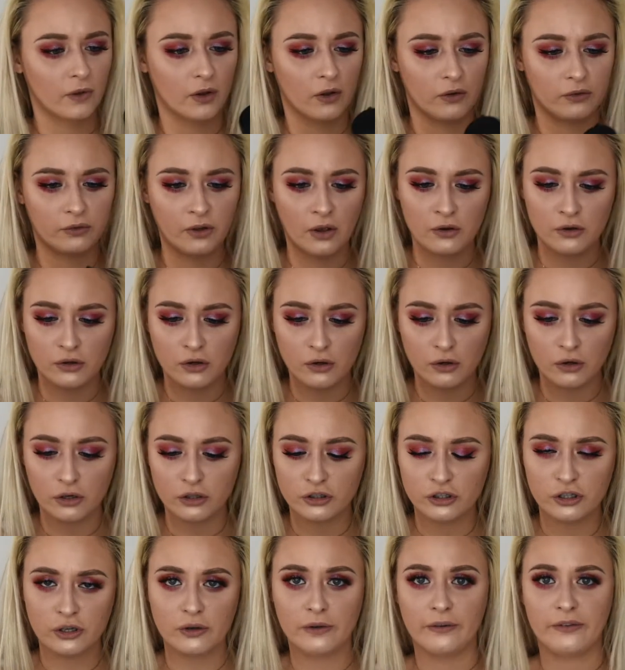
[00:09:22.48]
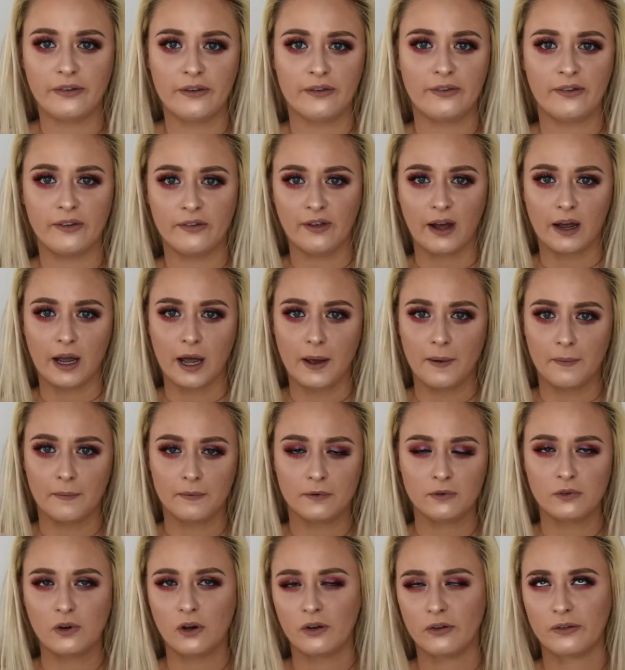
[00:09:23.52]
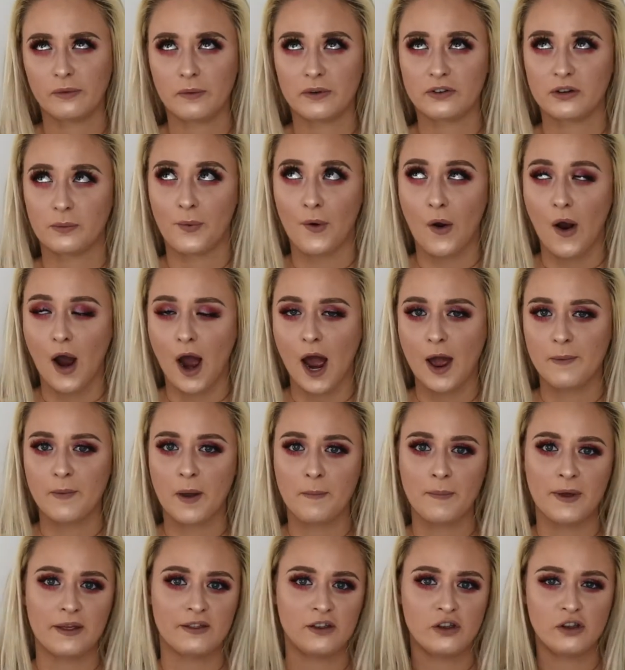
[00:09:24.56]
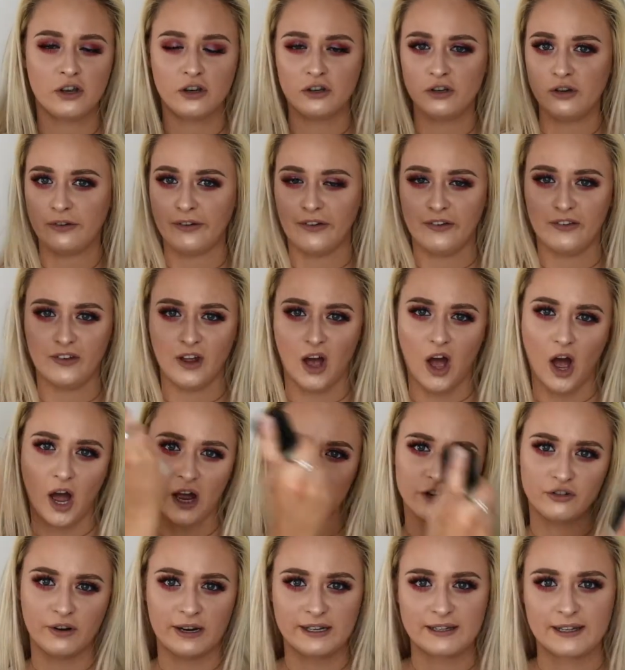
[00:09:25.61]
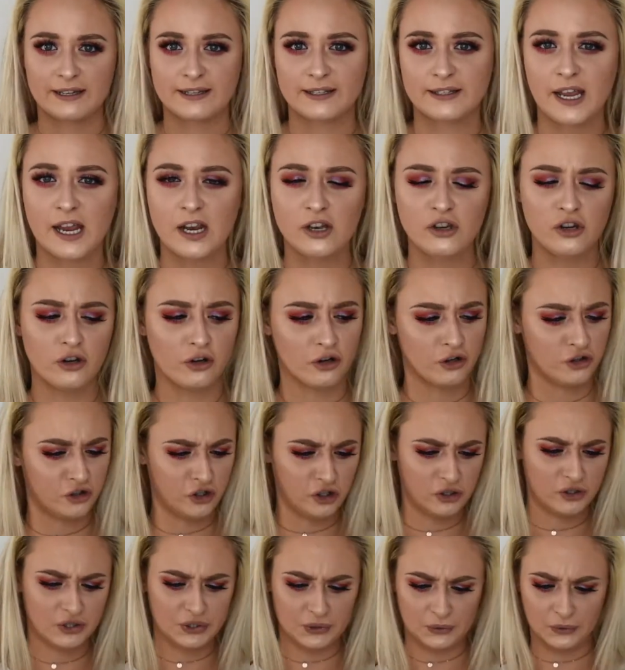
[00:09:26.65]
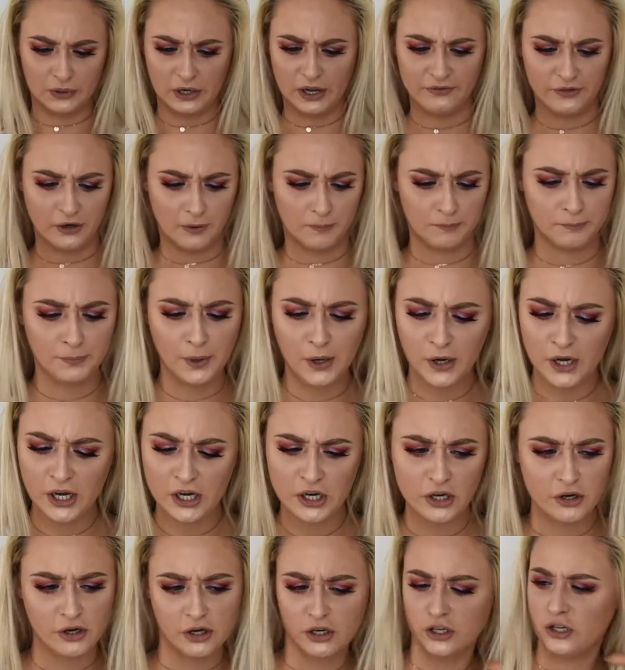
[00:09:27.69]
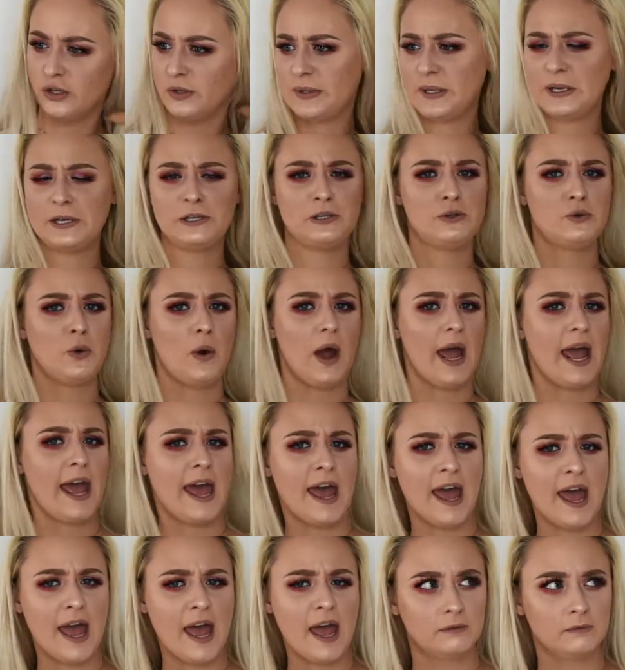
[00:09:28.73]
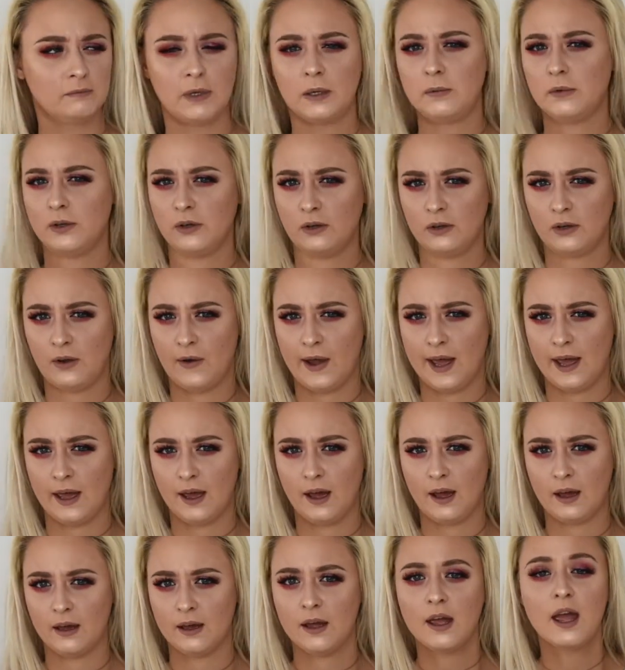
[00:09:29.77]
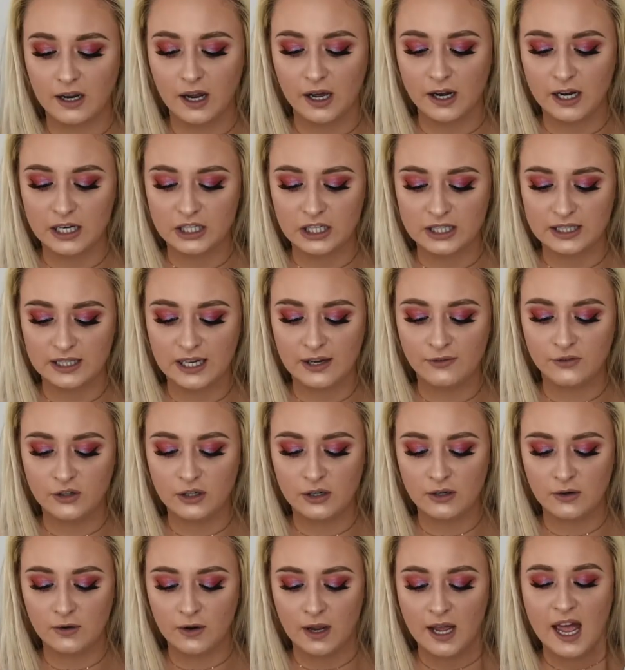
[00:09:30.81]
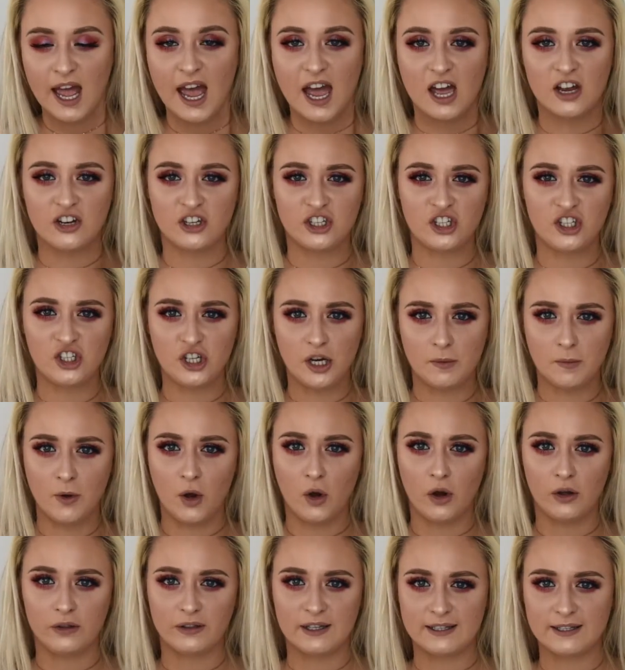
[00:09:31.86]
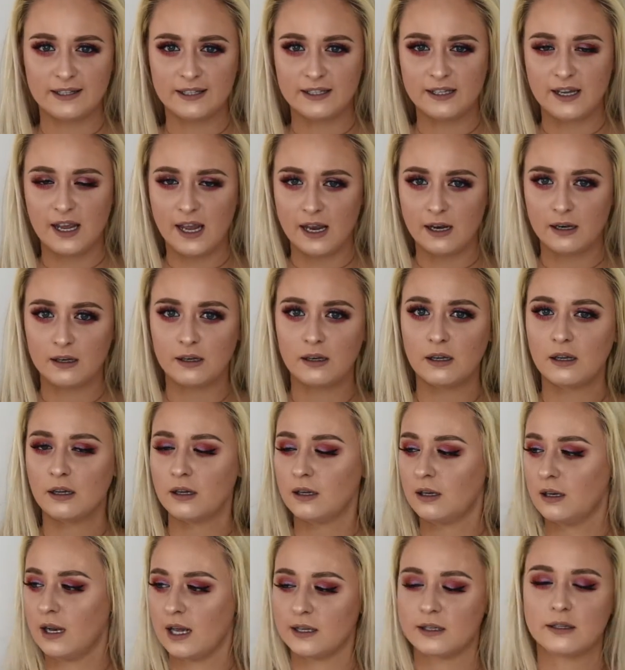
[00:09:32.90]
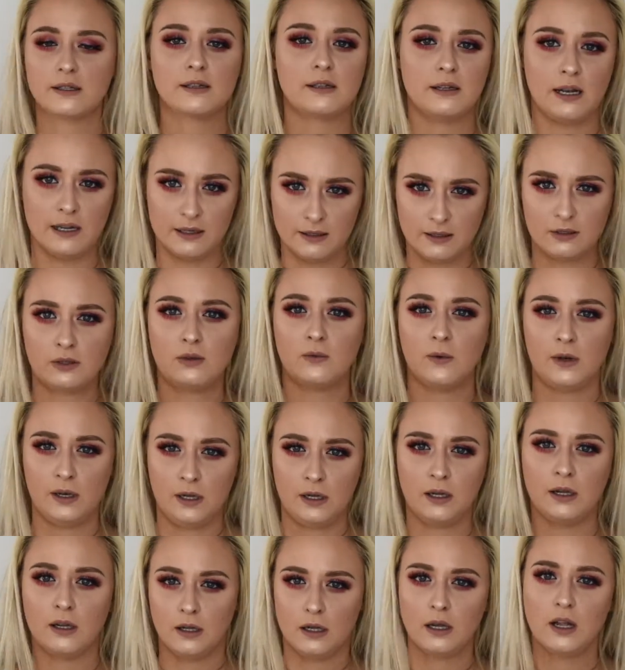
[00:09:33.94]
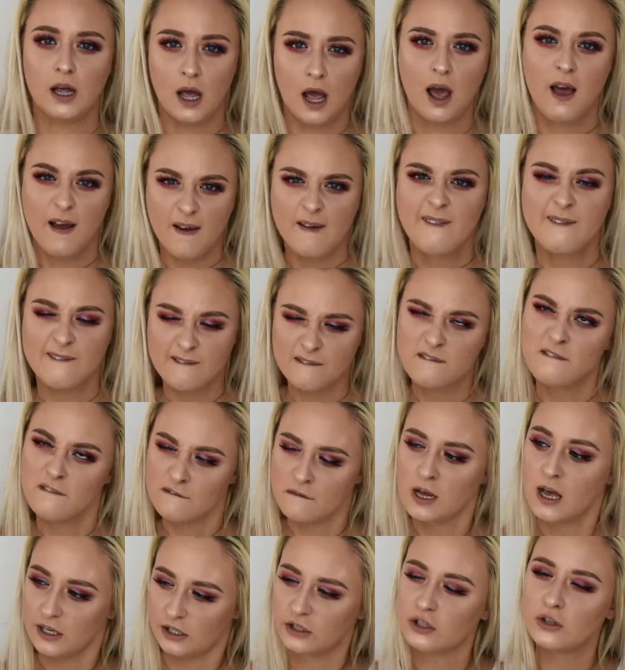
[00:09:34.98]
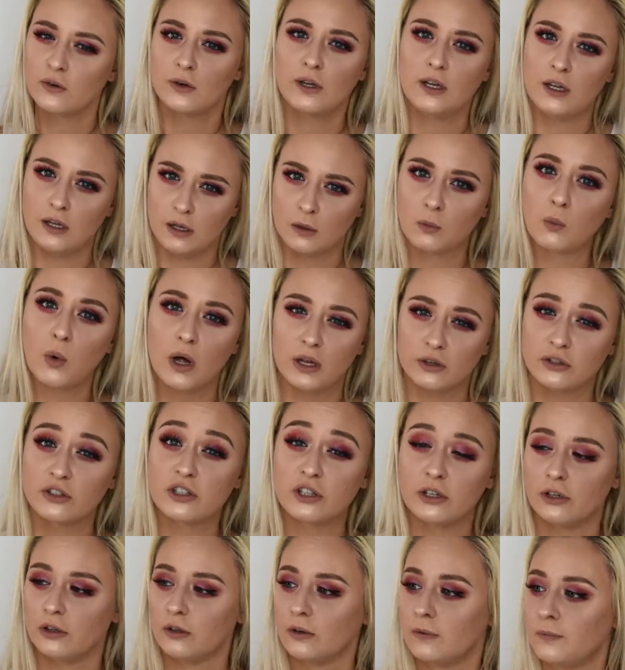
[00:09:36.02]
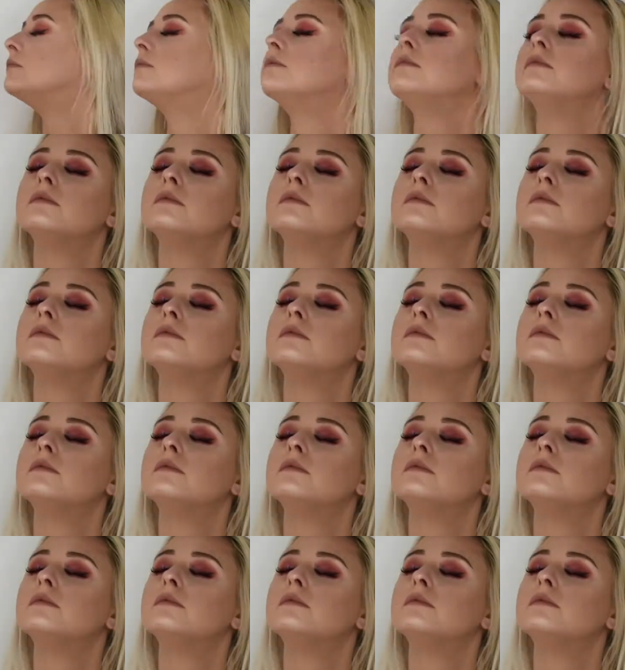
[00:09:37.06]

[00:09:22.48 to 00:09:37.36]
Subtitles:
So you could use this as like a, not so much a primer, but you can use this to hydrate the skin. You could use it all over your body. You could use it in your hair. Maybe not your hair. It kind of just gives you a shimmer on the skin. Let's do a little 1-2.